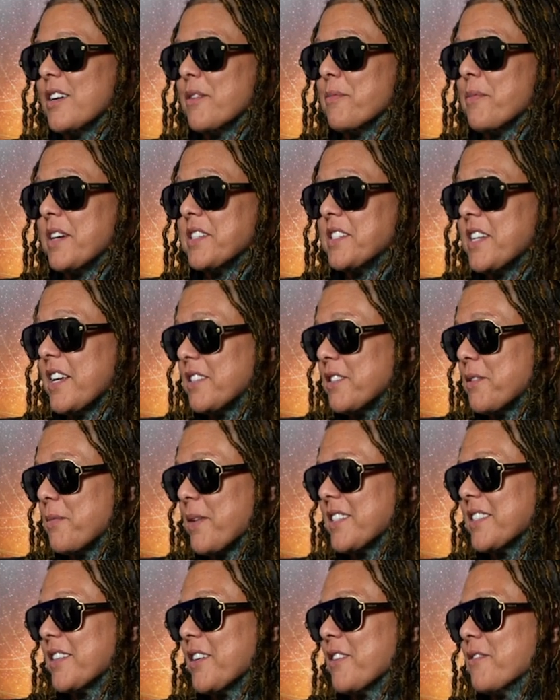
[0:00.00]
um, I tested
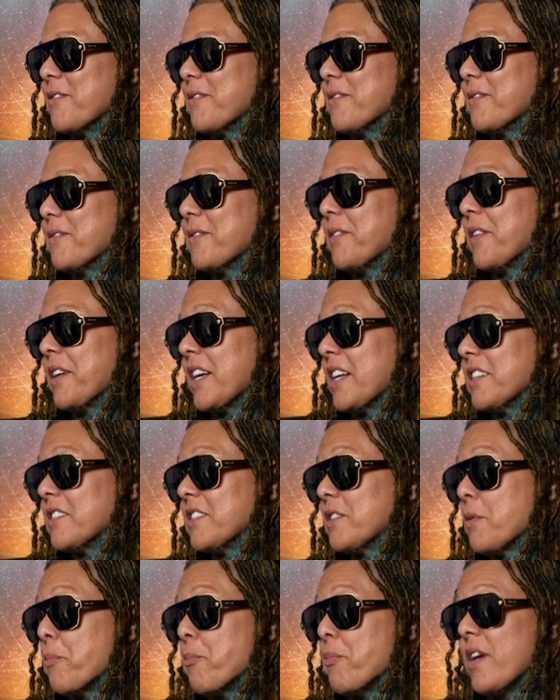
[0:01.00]
myself
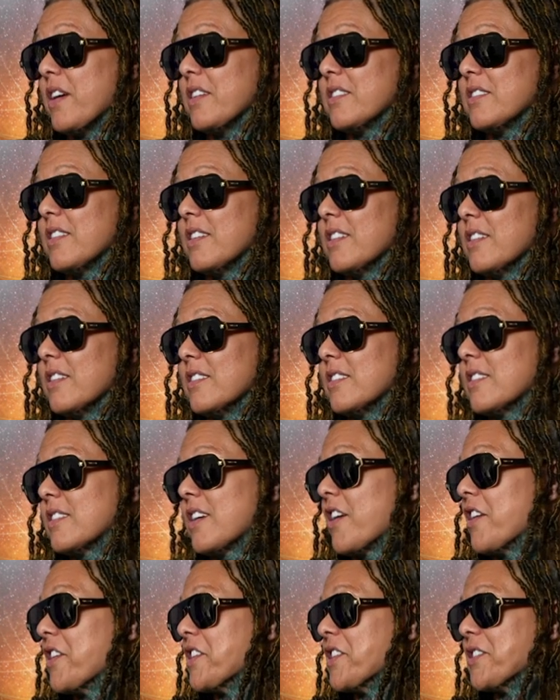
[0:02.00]
against the best and the
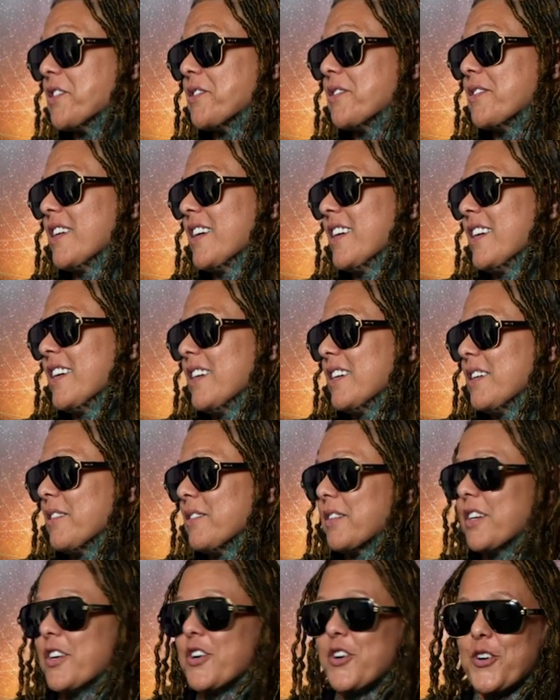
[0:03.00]
scariest
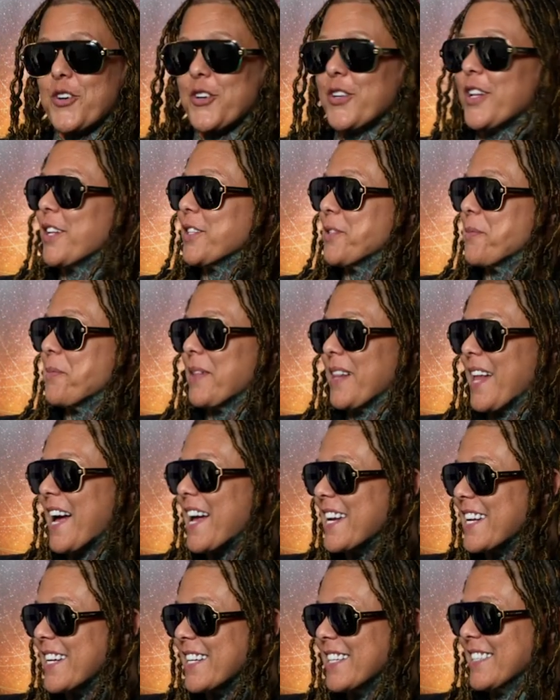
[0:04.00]
girl on the
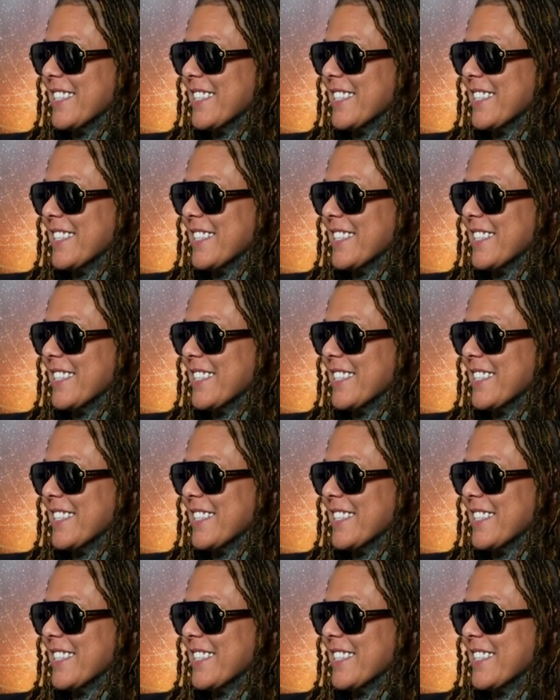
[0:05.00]
planet.